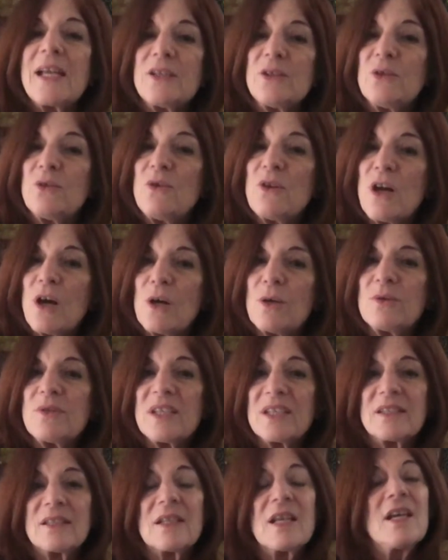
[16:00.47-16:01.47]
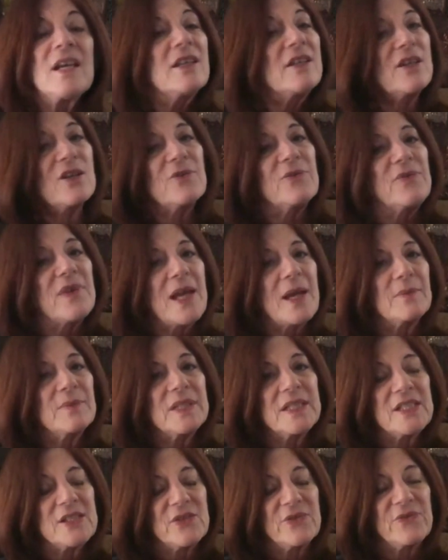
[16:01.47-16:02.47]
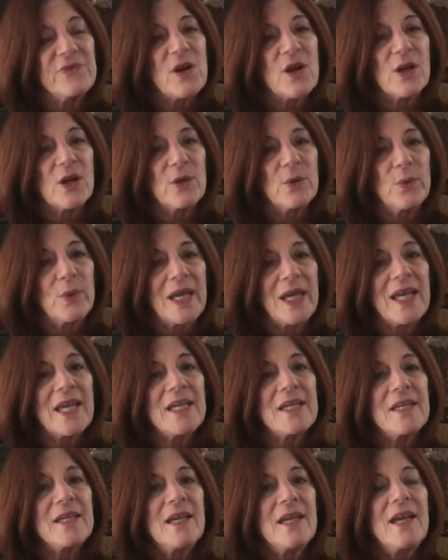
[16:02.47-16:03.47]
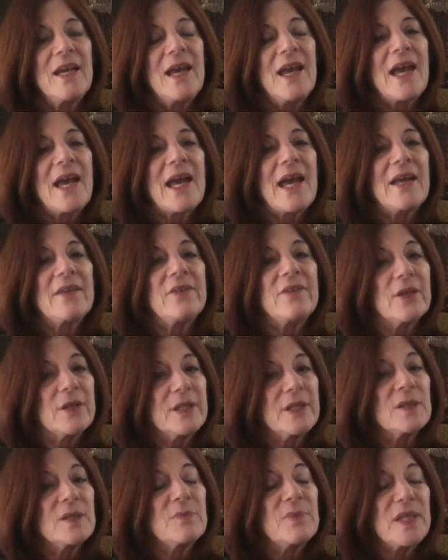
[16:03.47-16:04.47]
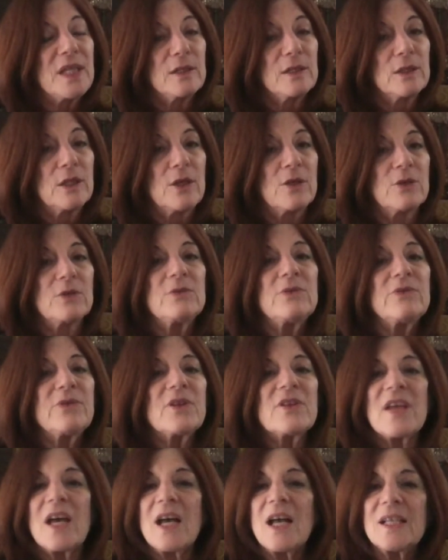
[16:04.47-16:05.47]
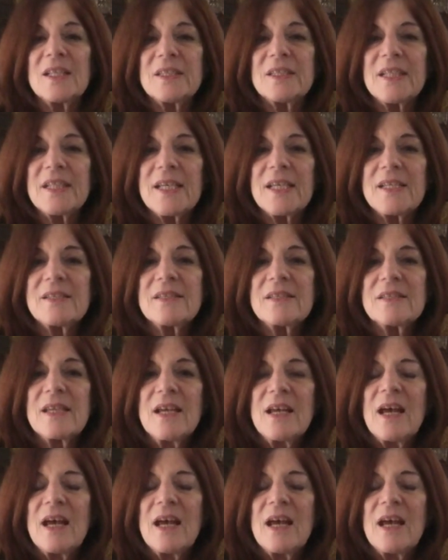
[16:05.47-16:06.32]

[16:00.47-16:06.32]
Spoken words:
and you know that their family is far away and they're going to be alone for the holidays.